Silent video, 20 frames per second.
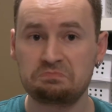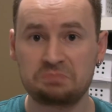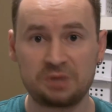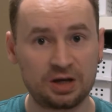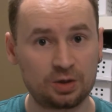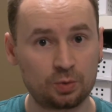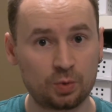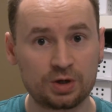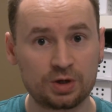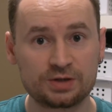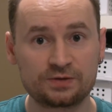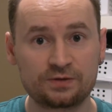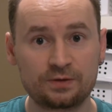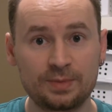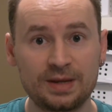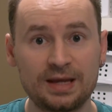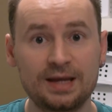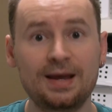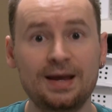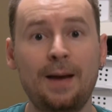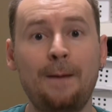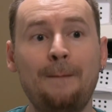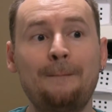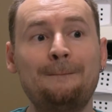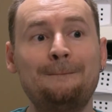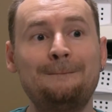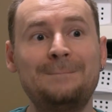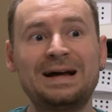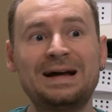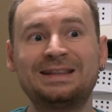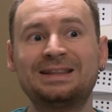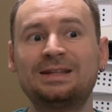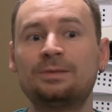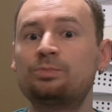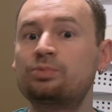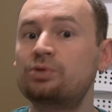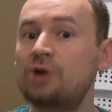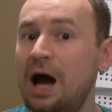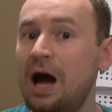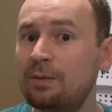It works for me, but the
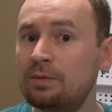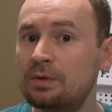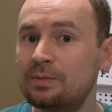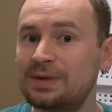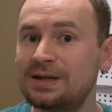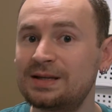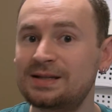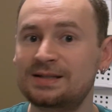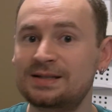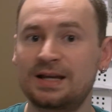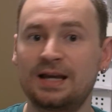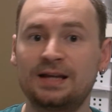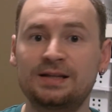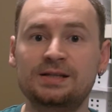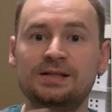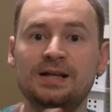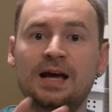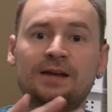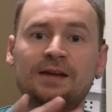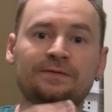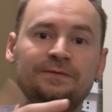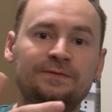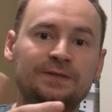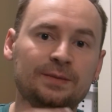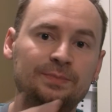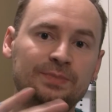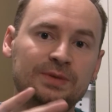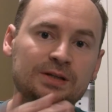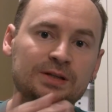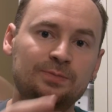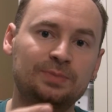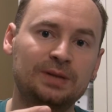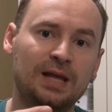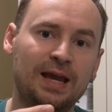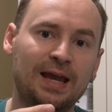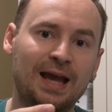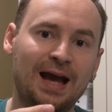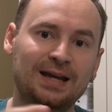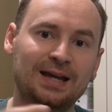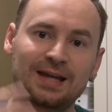problem is it's not a flip
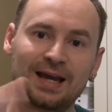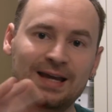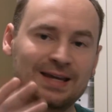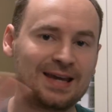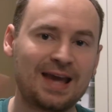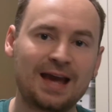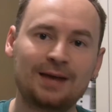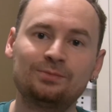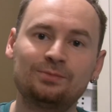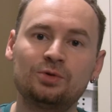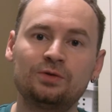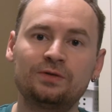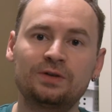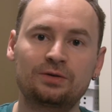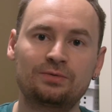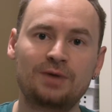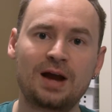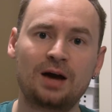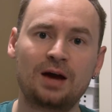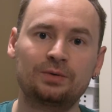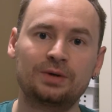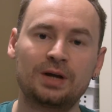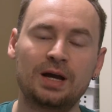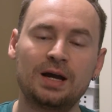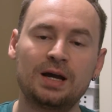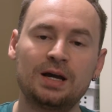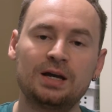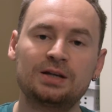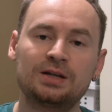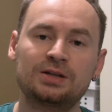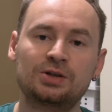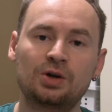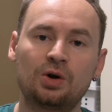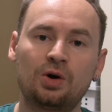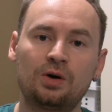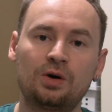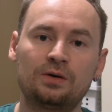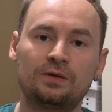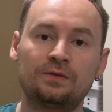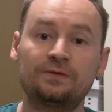display. I can't move it around.
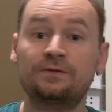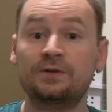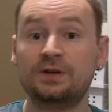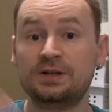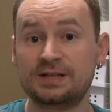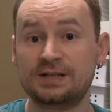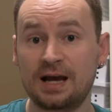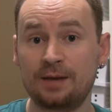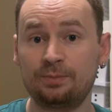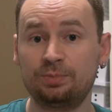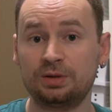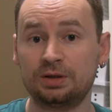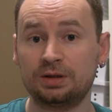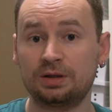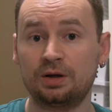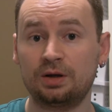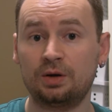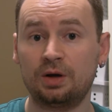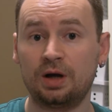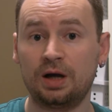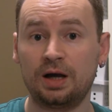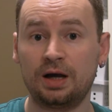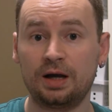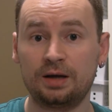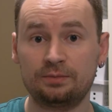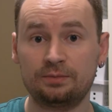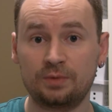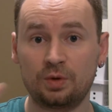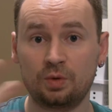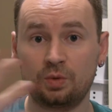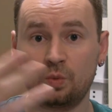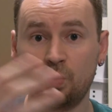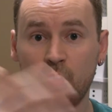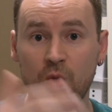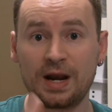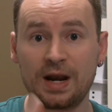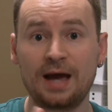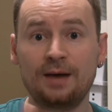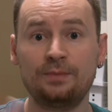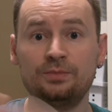So, for example,
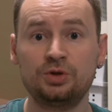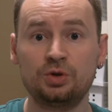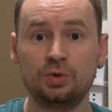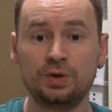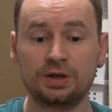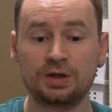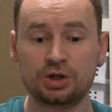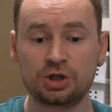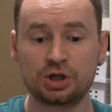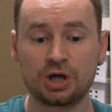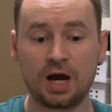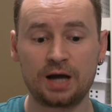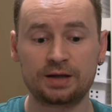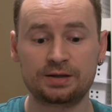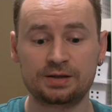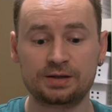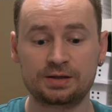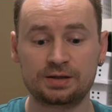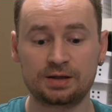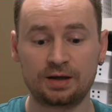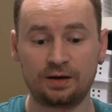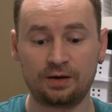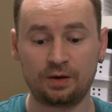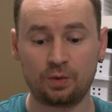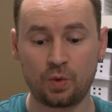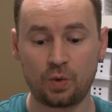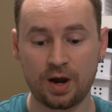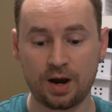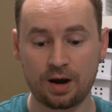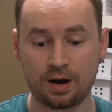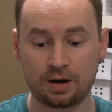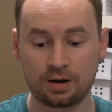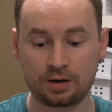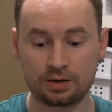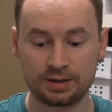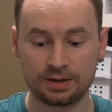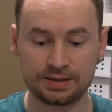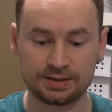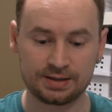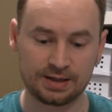when I'm doing shots where,
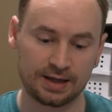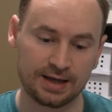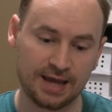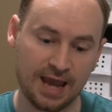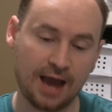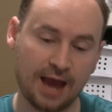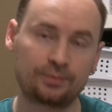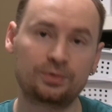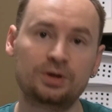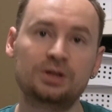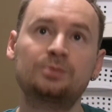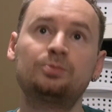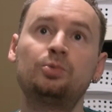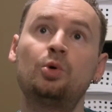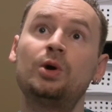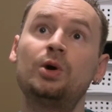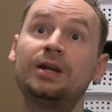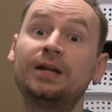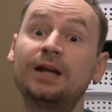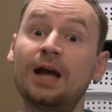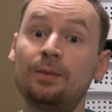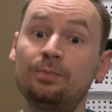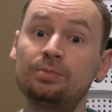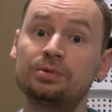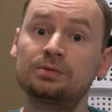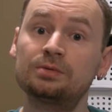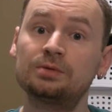let's say, the camera's pointing up,